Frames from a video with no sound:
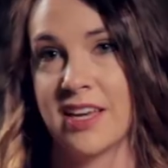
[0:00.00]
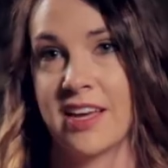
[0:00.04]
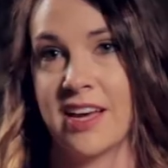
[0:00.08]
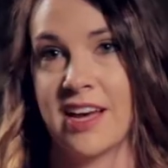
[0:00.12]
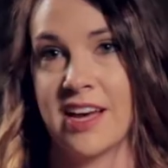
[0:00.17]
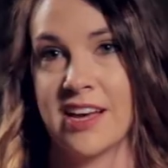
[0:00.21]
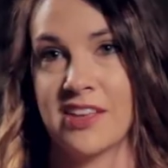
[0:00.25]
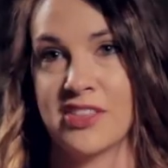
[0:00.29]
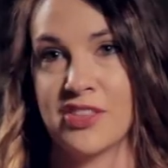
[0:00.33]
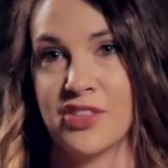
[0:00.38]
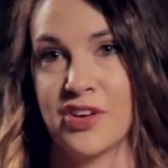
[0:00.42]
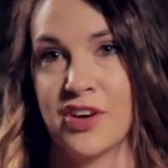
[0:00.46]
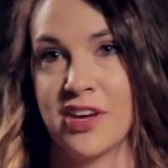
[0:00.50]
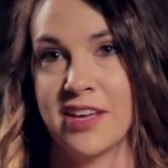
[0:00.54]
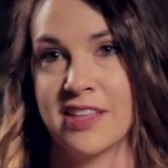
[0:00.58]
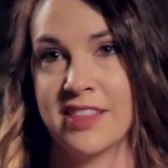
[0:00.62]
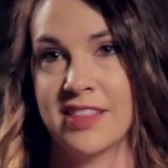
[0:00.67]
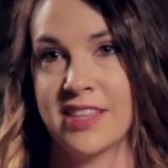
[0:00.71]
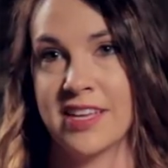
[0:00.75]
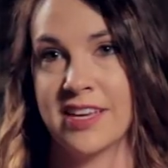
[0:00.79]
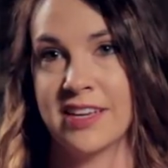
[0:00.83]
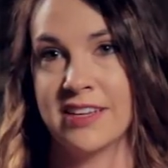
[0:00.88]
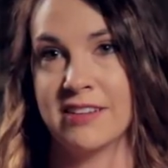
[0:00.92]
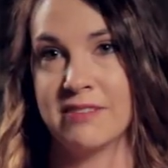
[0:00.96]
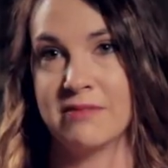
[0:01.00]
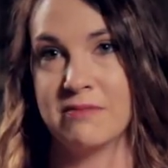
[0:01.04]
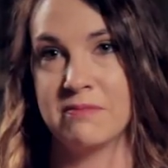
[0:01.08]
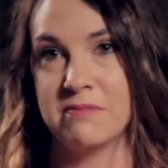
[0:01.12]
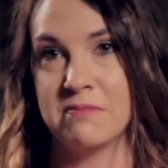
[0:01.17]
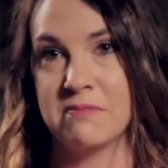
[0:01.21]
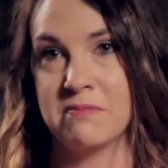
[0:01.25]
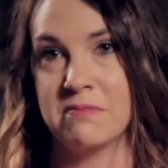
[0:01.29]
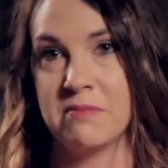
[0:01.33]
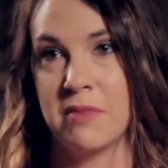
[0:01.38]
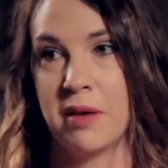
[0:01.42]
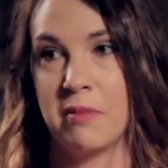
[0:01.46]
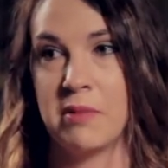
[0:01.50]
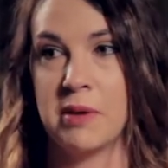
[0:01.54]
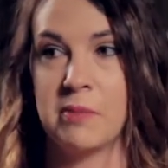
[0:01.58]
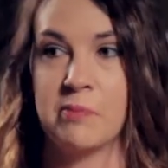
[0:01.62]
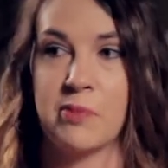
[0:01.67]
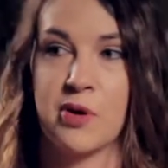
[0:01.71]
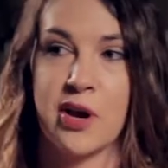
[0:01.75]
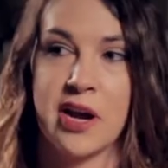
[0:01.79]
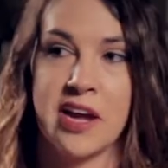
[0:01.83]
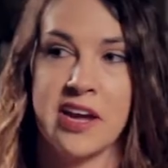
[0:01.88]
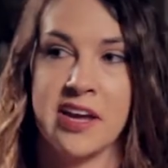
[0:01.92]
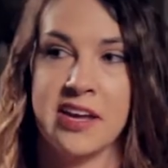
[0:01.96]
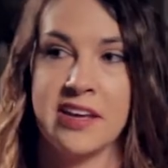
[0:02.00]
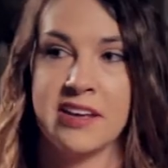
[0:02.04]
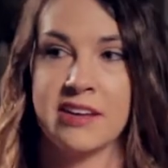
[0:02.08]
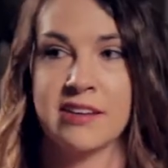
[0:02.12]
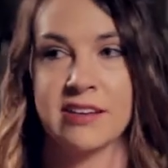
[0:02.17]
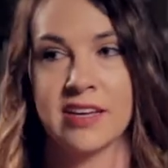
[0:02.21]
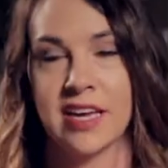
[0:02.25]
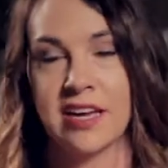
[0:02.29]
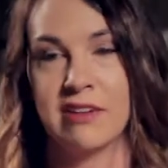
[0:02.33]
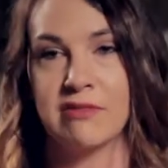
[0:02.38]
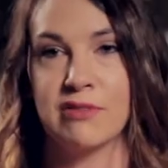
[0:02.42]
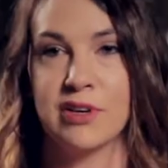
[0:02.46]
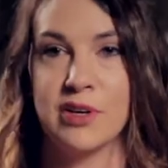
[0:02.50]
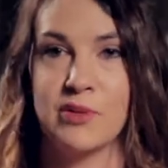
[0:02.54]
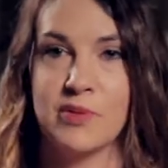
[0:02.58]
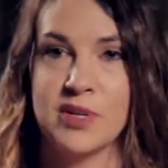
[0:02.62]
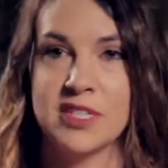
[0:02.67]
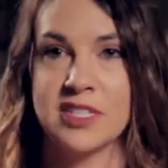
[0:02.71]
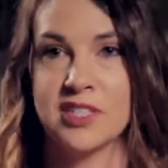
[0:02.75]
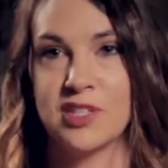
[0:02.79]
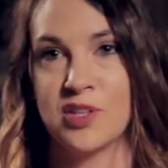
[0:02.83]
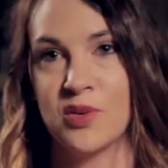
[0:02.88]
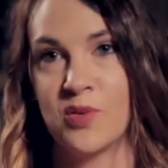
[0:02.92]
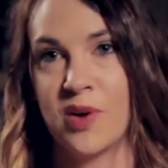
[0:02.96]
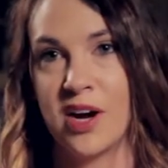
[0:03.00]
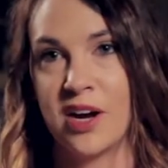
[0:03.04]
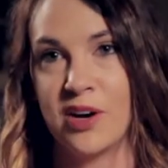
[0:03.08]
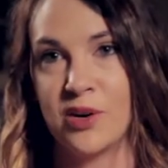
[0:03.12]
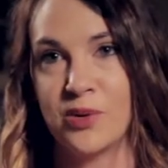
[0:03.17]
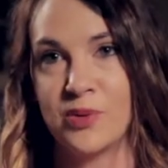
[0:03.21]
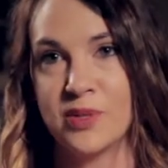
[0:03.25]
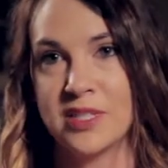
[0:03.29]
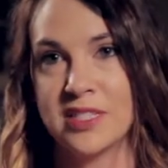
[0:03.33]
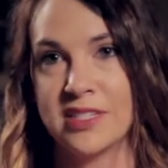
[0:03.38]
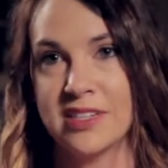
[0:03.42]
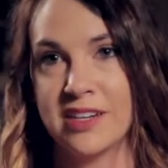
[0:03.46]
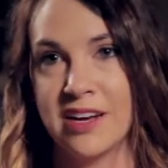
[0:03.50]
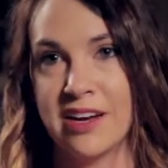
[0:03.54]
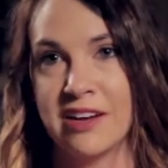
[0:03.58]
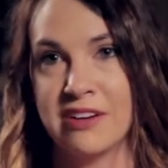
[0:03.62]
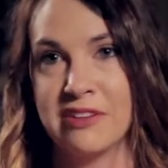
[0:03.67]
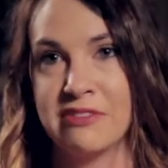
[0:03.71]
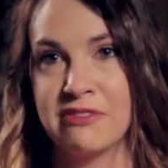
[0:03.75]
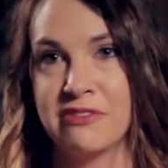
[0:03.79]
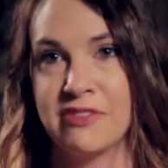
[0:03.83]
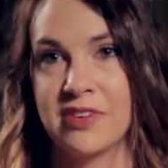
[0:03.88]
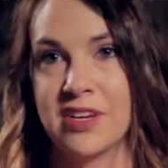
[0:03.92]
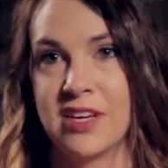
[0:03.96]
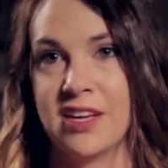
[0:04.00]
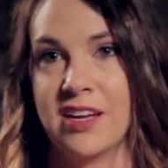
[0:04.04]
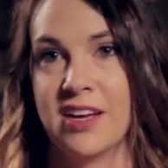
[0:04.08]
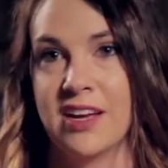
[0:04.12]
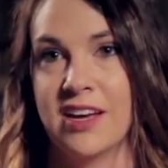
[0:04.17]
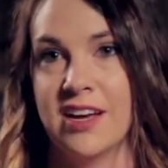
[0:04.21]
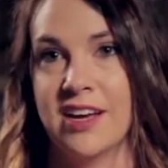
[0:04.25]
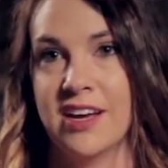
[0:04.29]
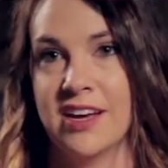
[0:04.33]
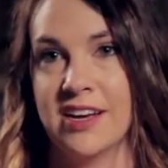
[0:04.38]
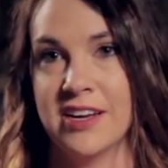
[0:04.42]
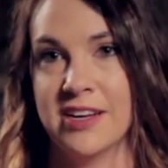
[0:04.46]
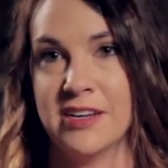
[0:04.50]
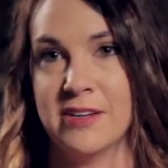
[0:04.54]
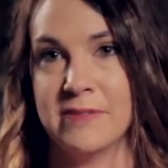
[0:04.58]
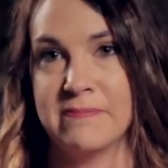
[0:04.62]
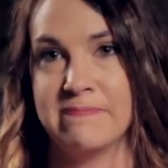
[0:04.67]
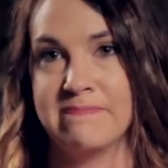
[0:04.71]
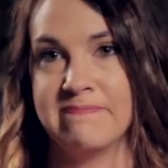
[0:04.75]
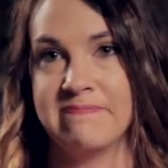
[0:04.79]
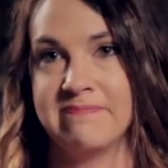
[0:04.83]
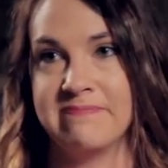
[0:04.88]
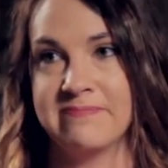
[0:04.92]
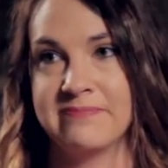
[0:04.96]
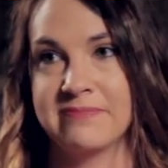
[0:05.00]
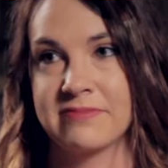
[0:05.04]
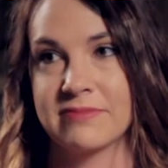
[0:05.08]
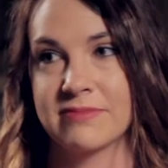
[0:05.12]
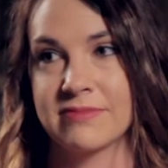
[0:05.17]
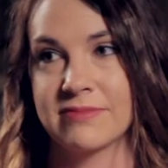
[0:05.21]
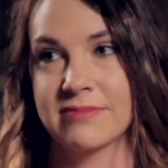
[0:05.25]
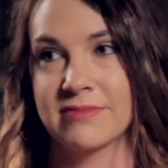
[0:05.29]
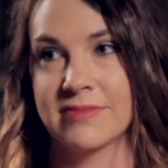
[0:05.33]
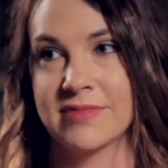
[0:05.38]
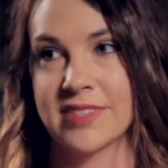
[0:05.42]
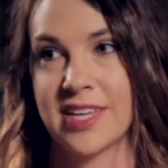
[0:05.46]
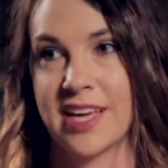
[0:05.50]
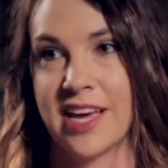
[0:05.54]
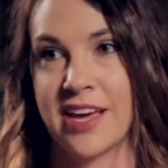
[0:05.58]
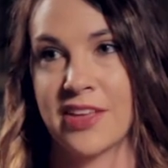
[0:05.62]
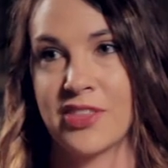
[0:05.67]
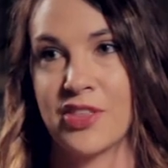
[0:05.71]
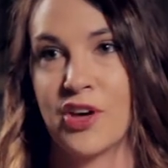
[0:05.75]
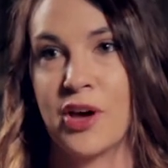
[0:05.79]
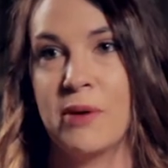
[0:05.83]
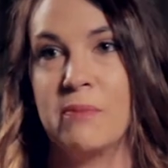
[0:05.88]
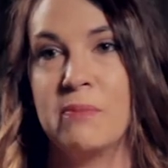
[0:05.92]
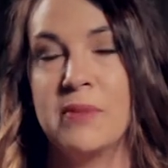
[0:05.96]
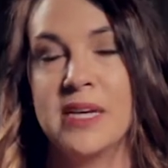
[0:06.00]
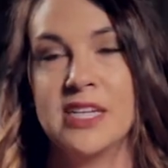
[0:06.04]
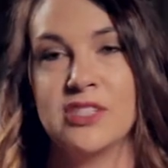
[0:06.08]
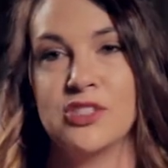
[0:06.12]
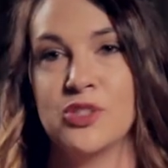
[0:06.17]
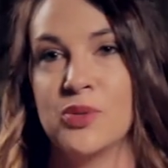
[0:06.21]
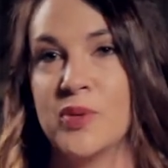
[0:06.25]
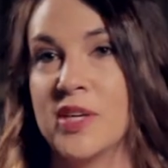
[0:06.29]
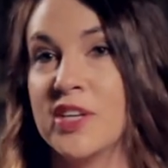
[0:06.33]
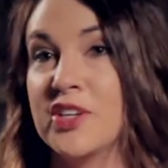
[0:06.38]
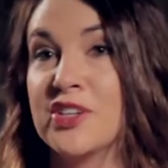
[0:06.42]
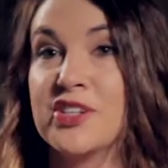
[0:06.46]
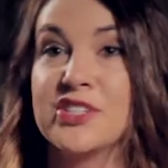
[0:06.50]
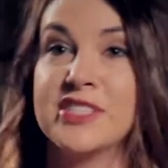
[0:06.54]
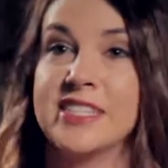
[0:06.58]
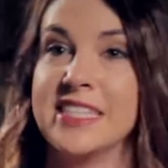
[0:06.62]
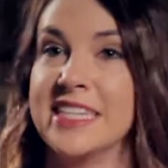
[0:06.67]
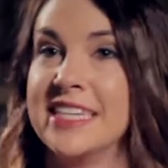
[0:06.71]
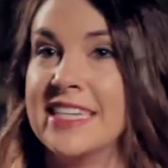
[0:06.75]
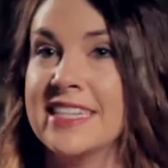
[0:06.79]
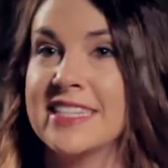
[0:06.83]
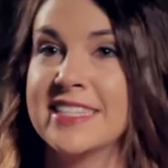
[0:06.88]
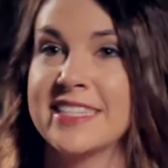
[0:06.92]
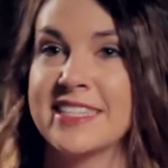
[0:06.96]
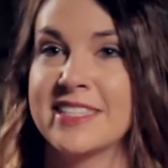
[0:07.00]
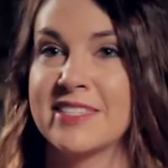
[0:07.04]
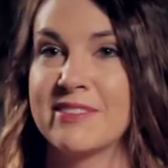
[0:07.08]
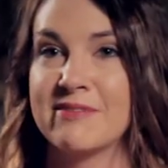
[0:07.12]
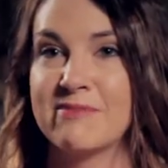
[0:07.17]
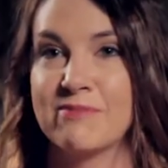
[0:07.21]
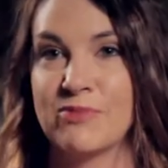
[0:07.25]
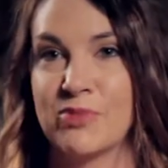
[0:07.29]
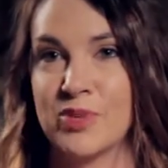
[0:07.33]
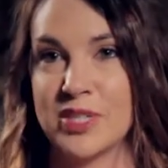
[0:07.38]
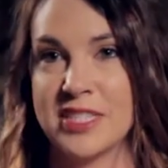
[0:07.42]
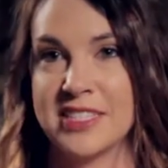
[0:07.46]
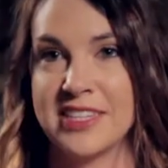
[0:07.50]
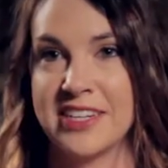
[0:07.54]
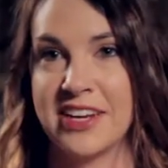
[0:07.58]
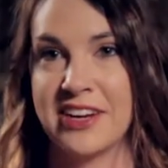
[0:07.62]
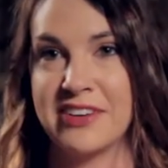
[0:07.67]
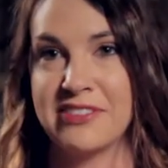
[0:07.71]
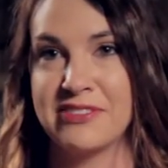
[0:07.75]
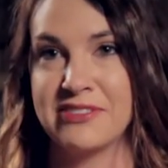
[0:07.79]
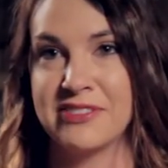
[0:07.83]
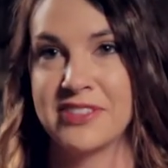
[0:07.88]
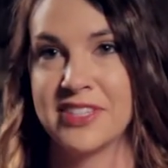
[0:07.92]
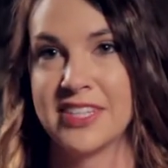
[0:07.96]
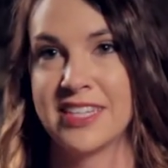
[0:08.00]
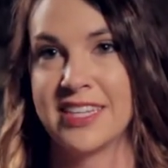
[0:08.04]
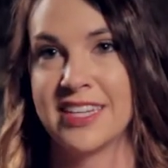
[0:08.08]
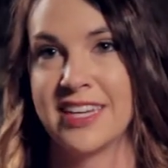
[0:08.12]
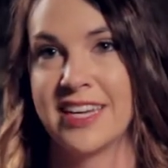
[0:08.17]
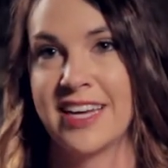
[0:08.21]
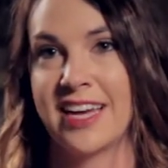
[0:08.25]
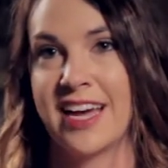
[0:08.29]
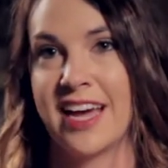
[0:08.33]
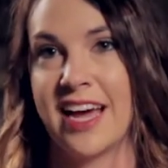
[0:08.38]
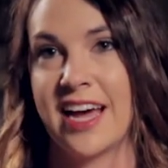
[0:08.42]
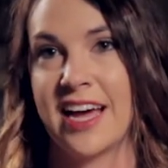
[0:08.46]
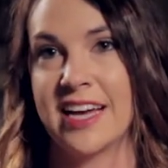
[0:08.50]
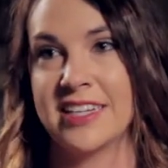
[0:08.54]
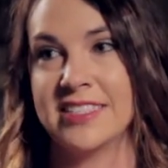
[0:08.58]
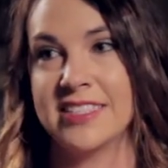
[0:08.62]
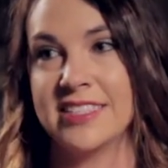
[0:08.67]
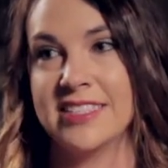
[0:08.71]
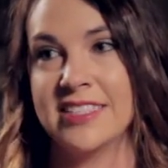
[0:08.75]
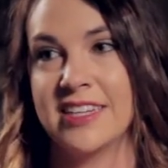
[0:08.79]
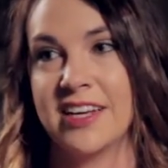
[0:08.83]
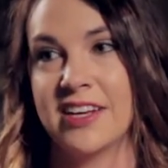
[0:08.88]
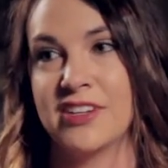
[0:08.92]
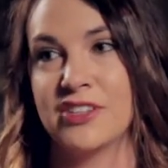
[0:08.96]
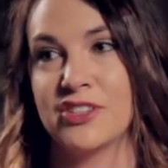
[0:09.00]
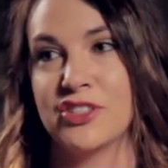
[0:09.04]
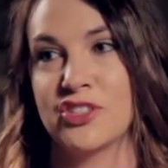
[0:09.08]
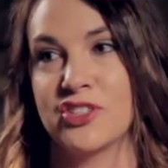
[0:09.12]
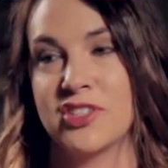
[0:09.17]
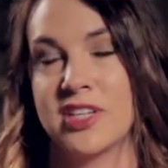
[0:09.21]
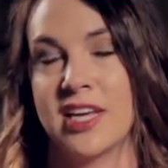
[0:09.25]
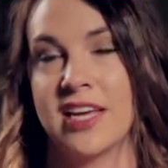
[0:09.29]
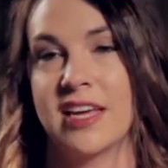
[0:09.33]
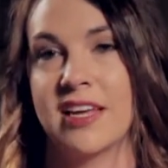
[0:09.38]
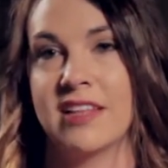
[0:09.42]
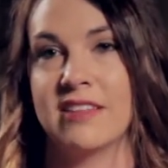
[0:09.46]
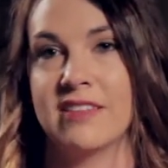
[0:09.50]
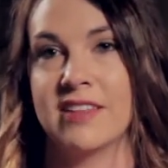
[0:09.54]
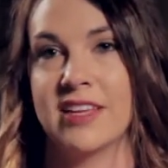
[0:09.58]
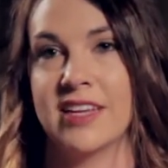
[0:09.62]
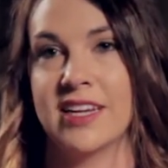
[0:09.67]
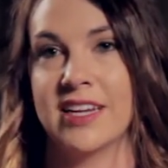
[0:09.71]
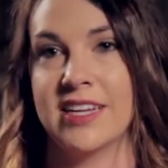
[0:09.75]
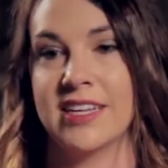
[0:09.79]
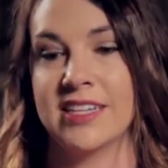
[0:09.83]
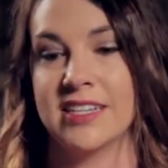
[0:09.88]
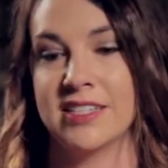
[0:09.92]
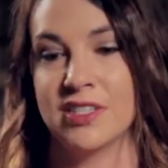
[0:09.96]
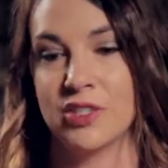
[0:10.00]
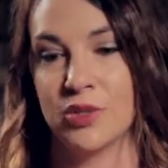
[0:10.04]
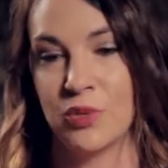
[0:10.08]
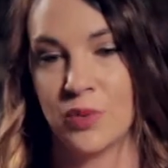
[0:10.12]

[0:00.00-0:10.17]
I thought that maybe praying every once in a while was enough. I thought me doing good deeds was enough. I didn't understand that it is a